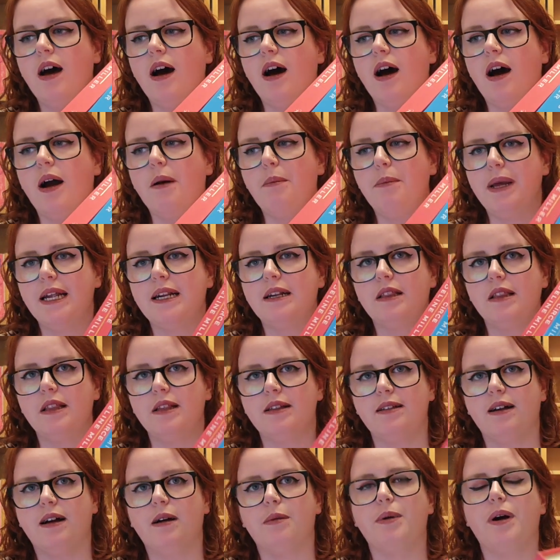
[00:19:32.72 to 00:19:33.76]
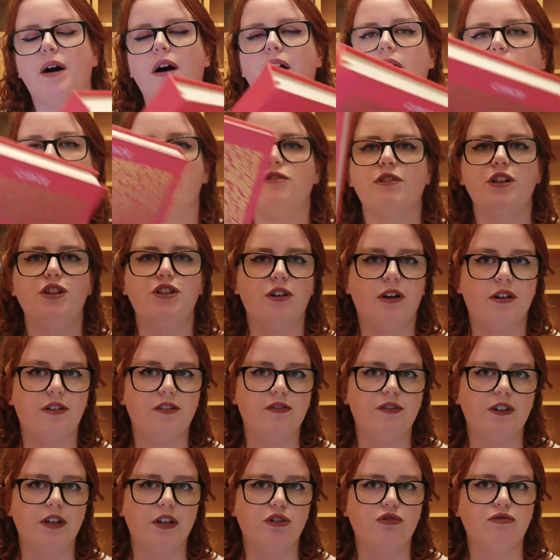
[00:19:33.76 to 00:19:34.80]
I picked this up after I just
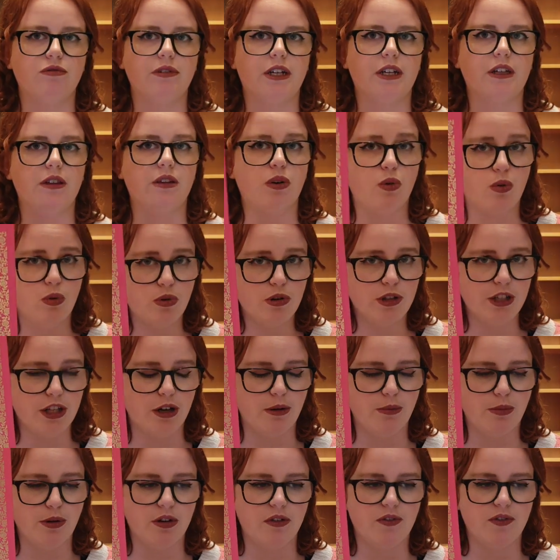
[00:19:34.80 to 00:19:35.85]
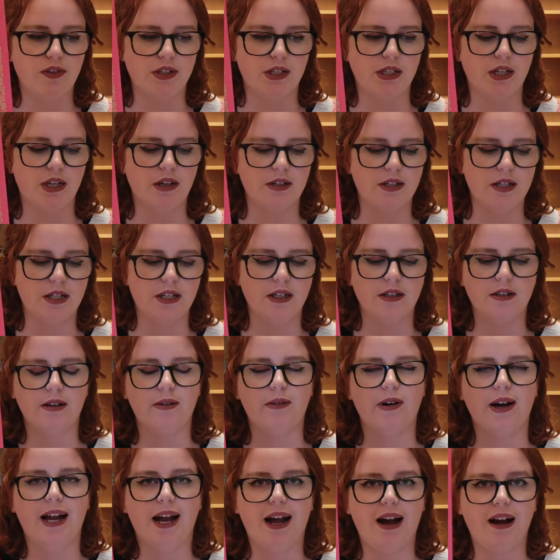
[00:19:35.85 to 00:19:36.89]
finished reading the audiobook for Circe,
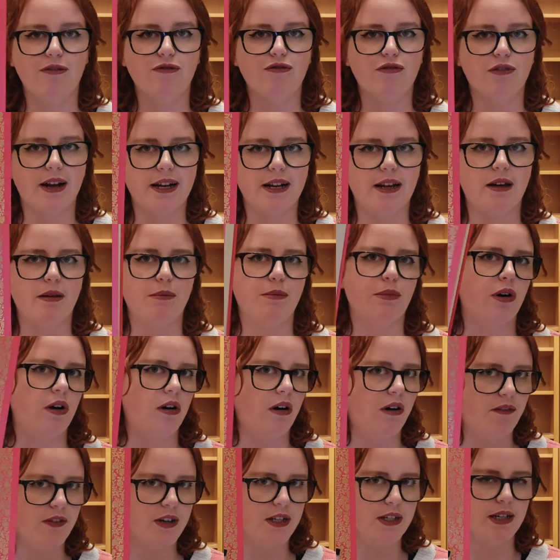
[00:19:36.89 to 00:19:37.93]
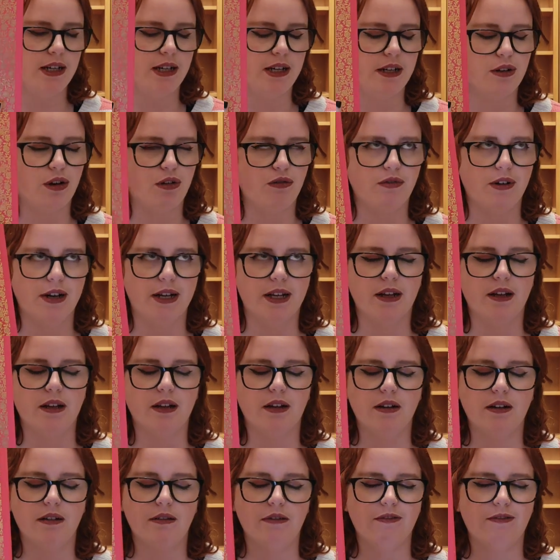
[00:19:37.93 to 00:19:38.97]
so I have read it, but obviously not read it
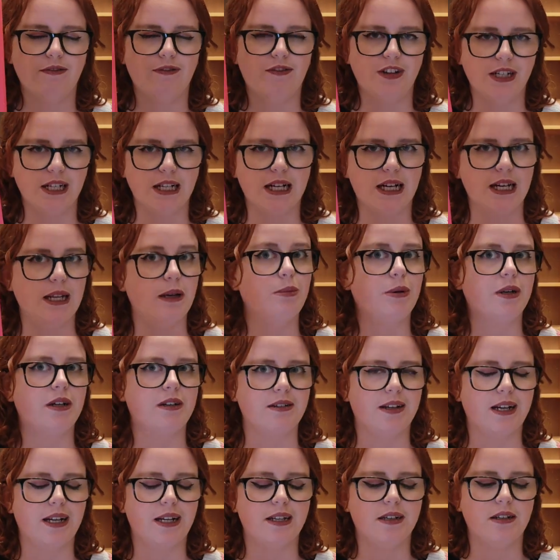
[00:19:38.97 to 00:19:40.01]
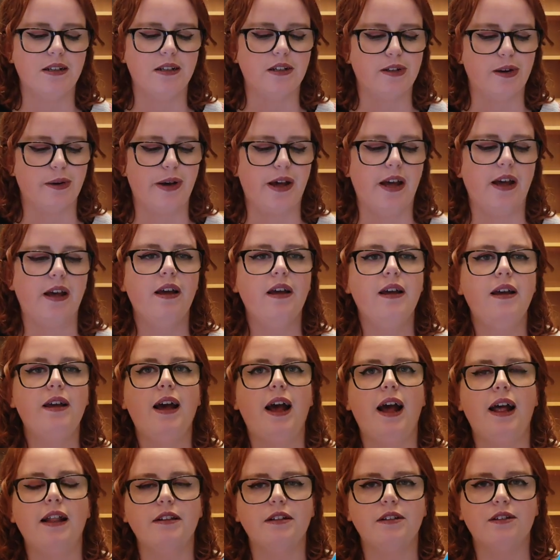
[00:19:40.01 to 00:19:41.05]
physically because I listened to it.
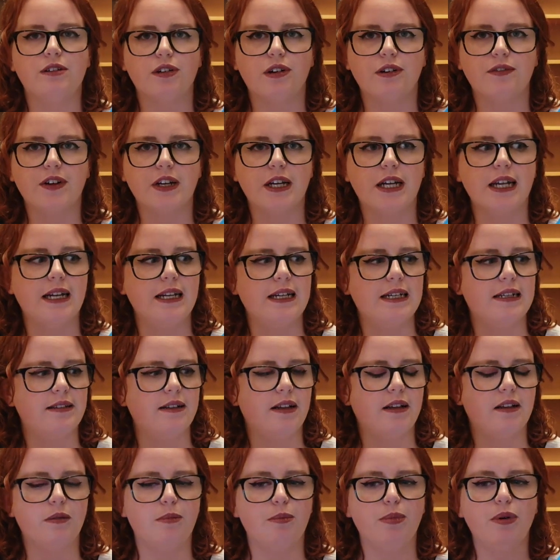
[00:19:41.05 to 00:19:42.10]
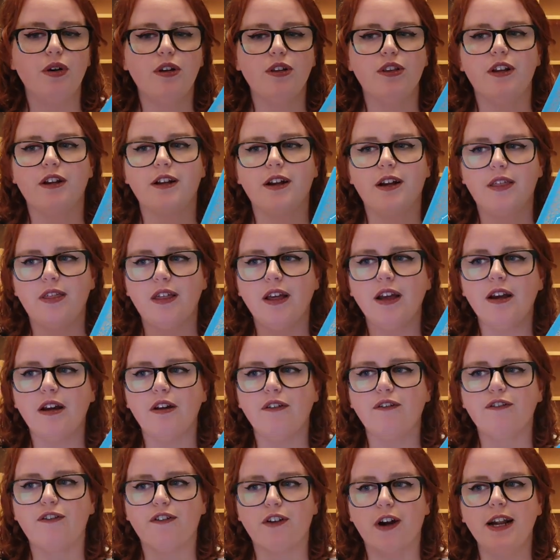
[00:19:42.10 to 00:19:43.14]
And then Song of Achilles is a book that I think a
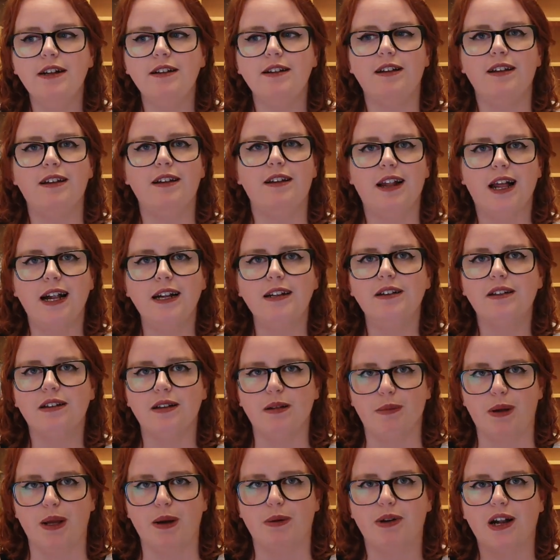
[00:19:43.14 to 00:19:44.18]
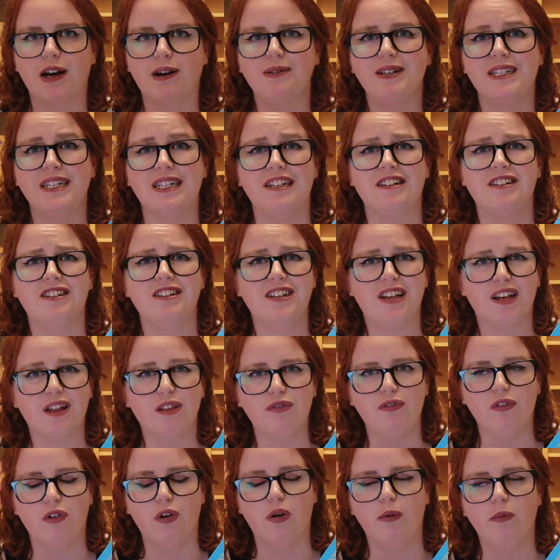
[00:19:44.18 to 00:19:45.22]
friend lent to me when I was in 6th
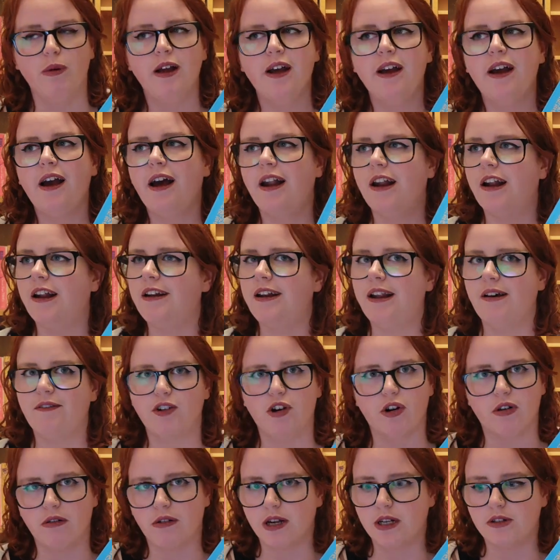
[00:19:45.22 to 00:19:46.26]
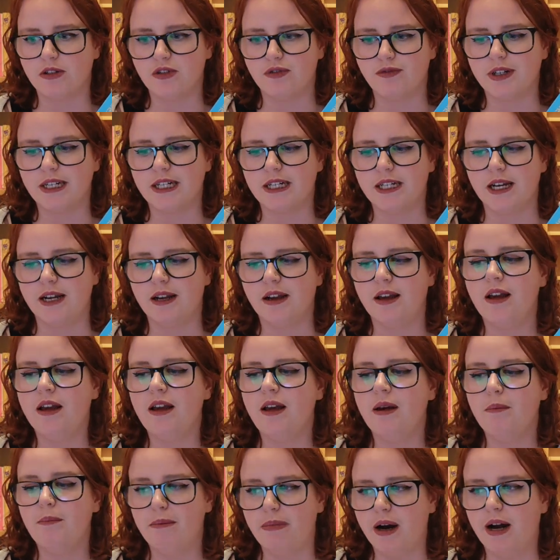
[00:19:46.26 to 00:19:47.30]
form and I never got around to reading.
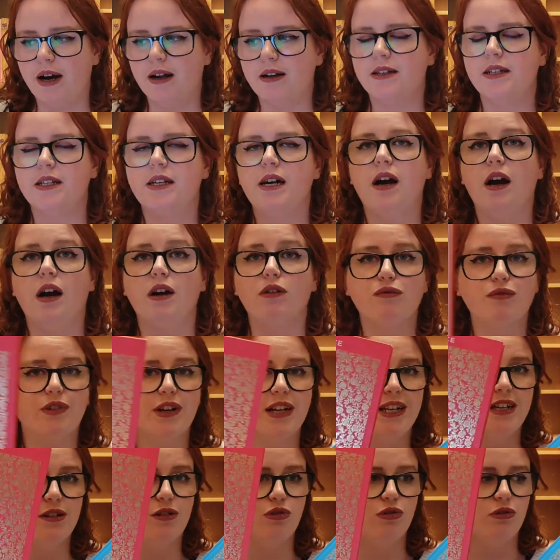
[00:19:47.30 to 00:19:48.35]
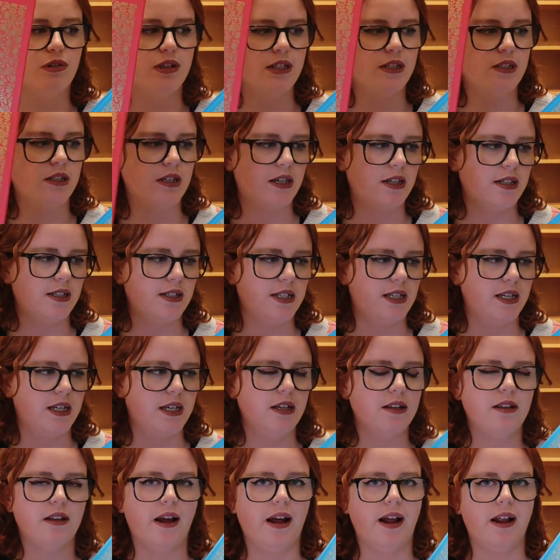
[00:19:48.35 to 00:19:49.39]
but I really enjoyed Cersei,
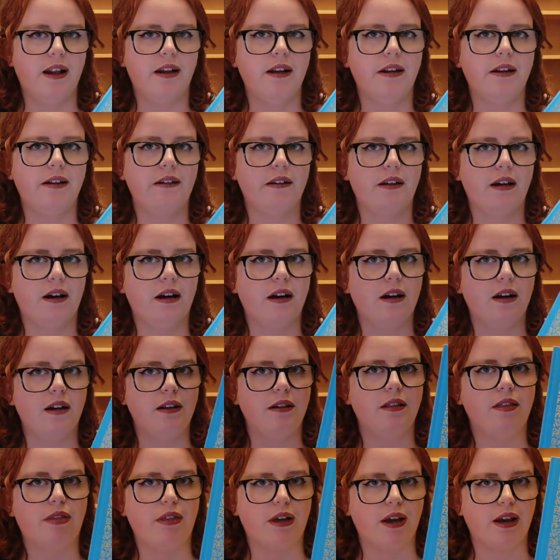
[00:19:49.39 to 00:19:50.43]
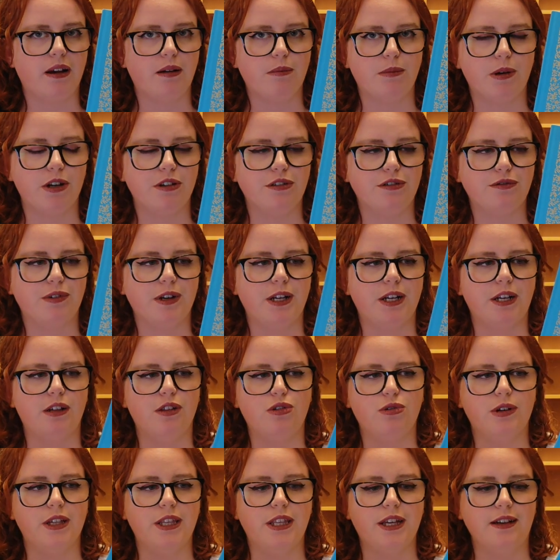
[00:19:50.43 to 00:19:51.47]
and I think I'm going to really
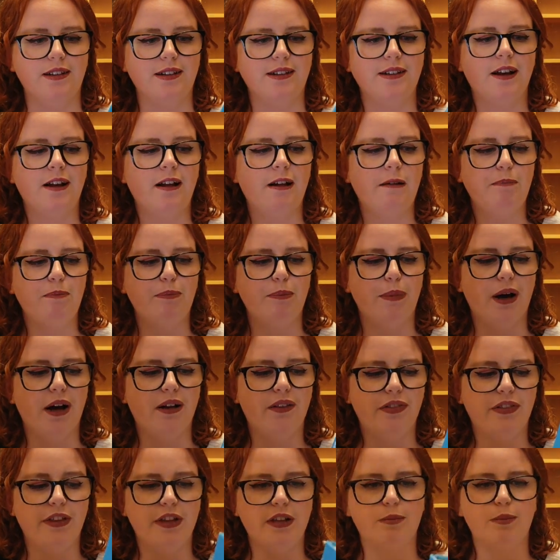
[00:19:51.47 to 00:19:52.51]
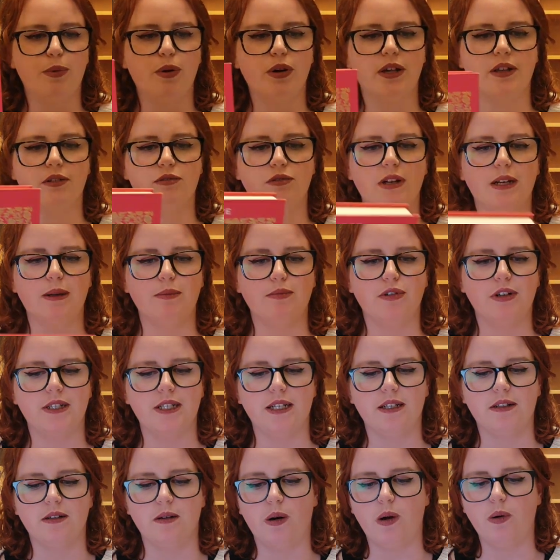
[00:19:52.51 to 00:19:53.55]
enjoy this. But this book is really
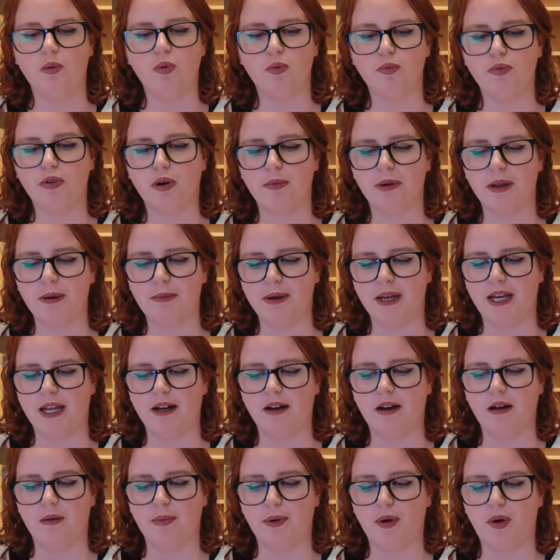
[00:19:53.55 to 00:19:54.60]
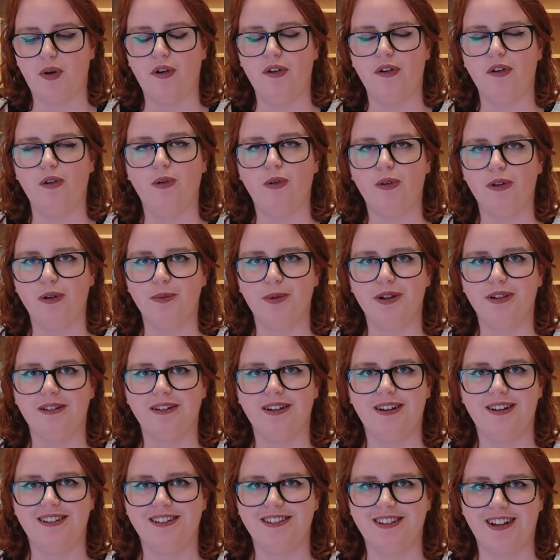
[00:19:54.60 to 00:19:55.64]
pretty, so I will probably pick it up on Audible
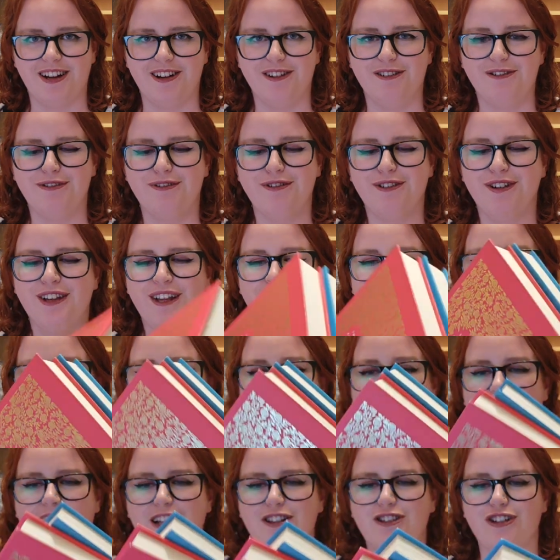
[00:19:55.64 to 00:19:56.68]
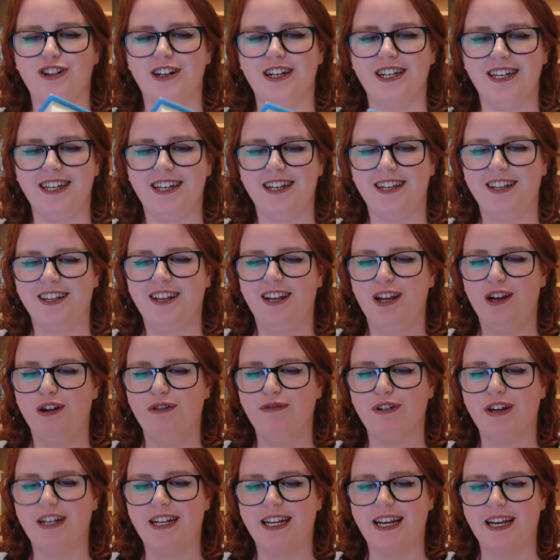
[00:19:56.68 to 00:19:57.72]
instead of actually
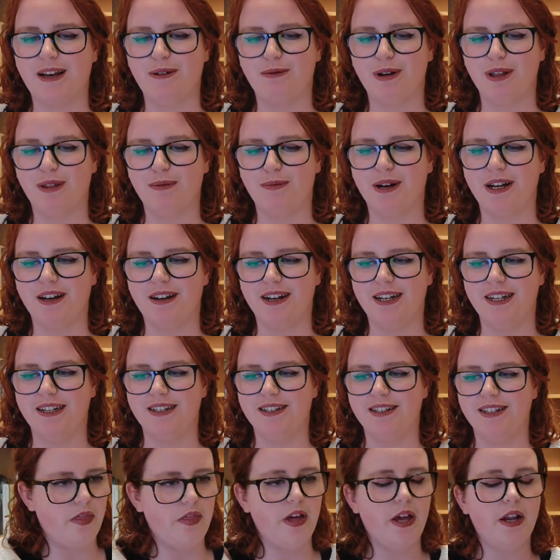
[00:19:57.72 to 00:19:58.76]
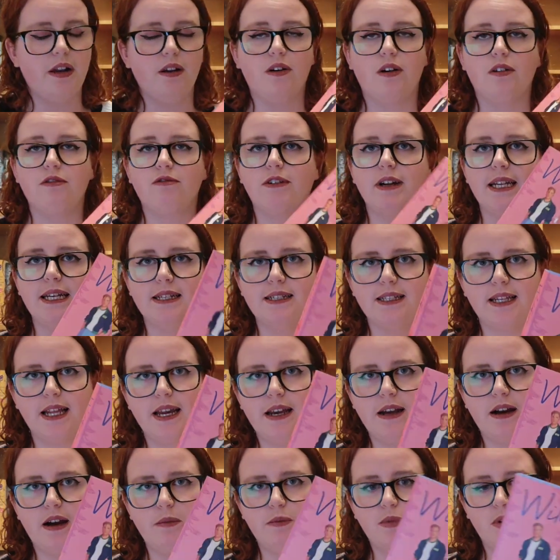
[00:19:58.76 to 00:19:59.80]
reading it with my eyes. Then on release
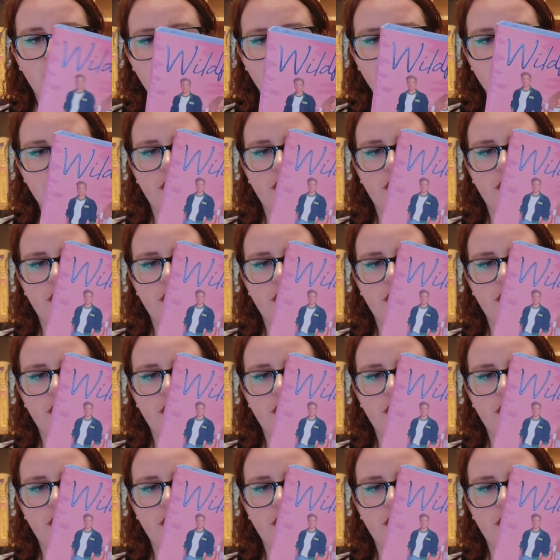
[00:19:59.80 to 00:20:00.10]
day I bought this